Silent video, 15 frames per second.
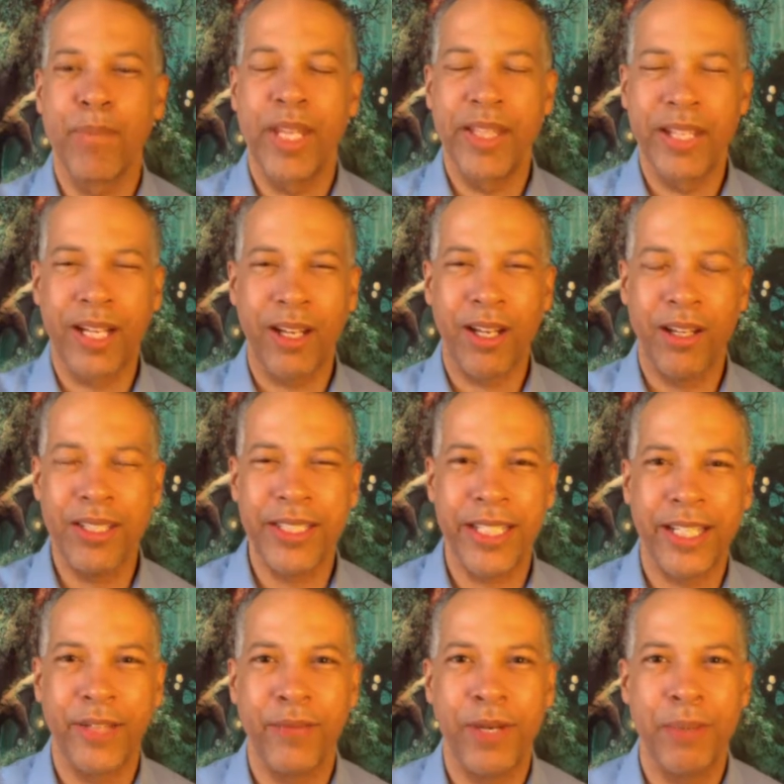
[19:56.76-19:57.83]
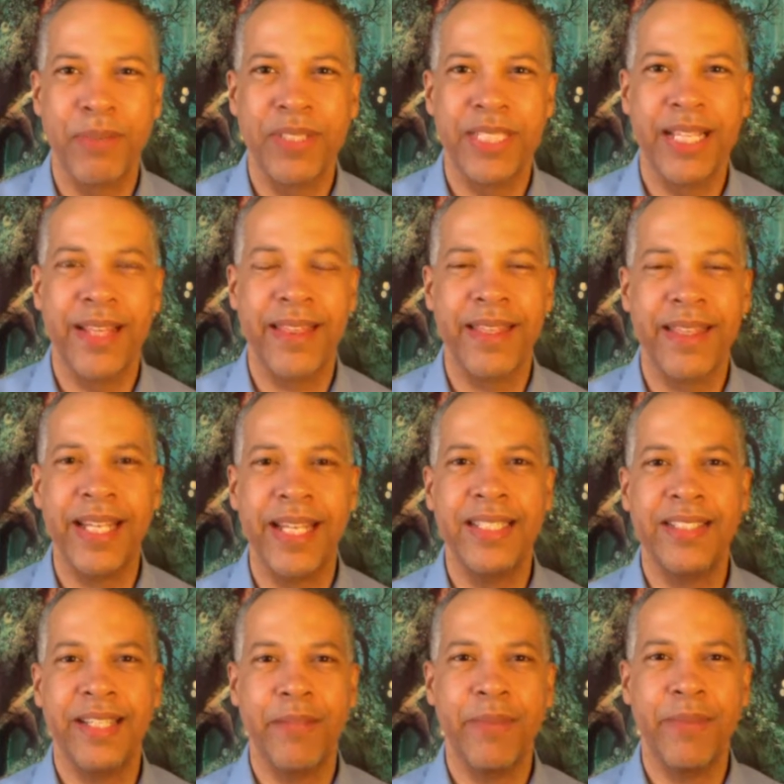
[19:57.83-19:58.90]
the closet can represent
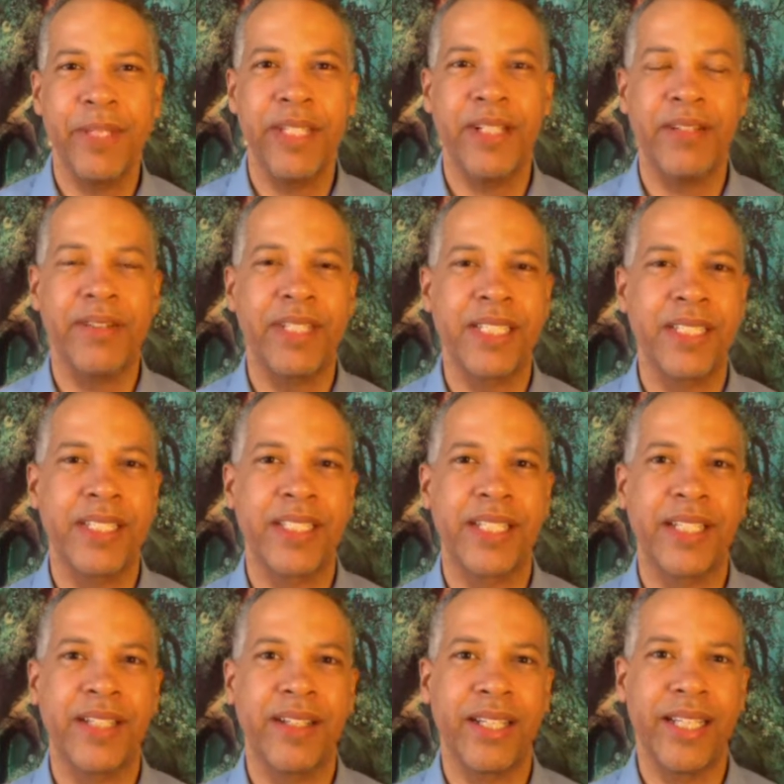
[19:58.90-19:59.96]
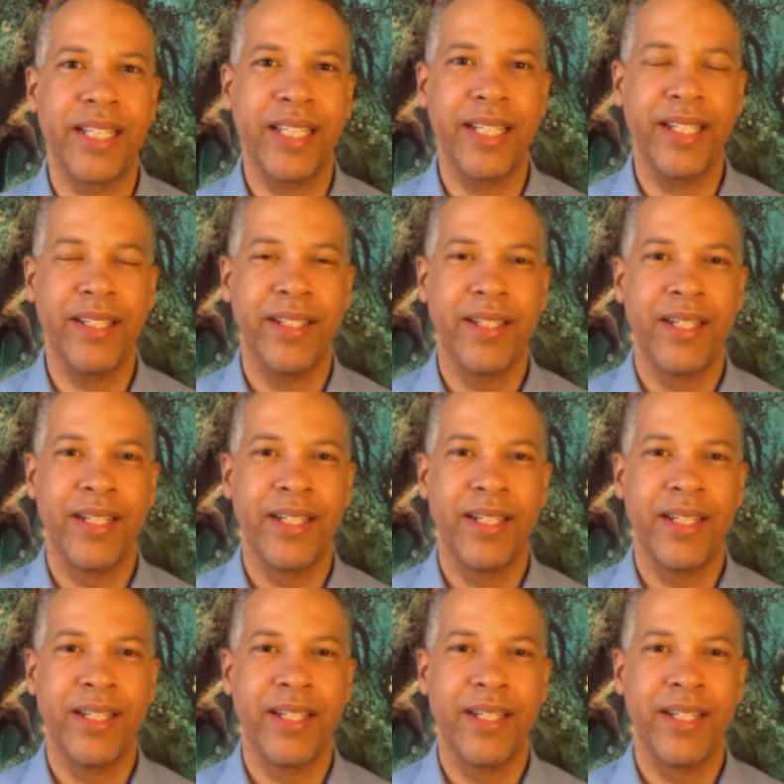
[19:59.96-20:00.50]
things that we don't necessarily